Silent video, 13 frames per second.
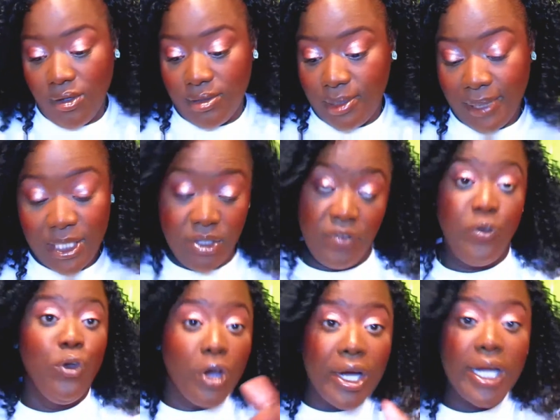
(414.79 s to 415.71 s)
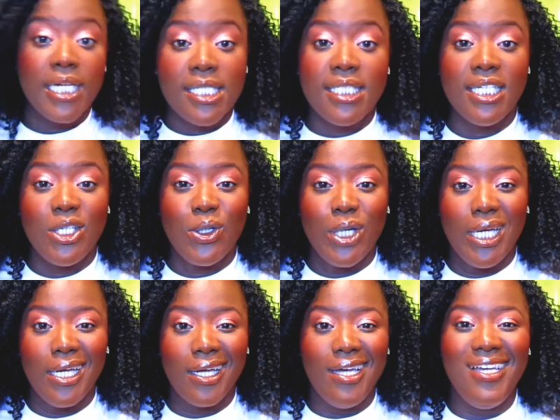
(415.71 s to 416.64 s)
especially if you're
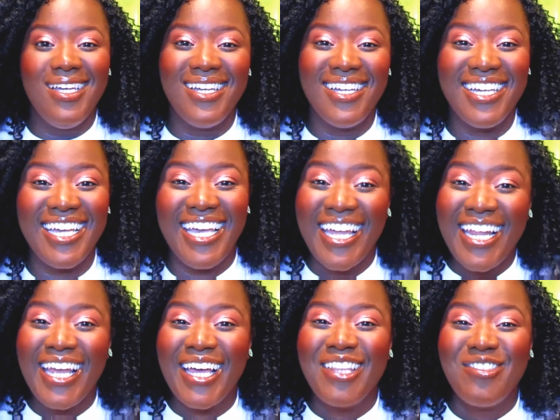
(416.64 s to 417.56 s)
considering getting